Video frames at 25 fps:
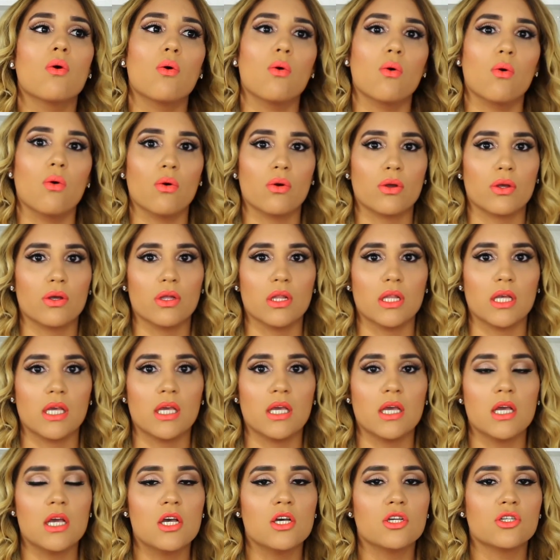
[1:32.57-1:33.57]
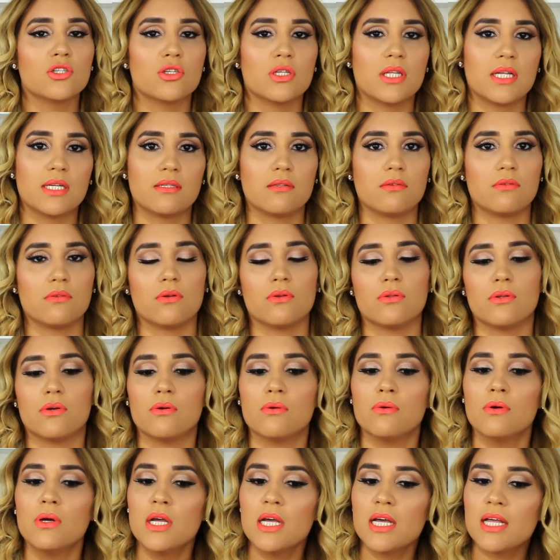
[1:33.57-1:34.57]
oily. So that's a
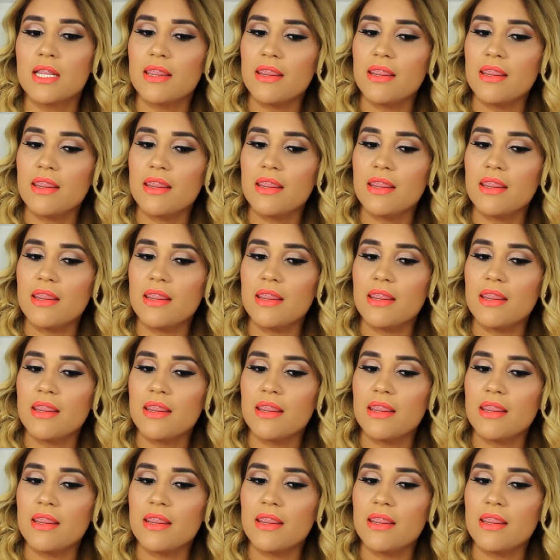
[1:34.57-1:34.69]
no-no.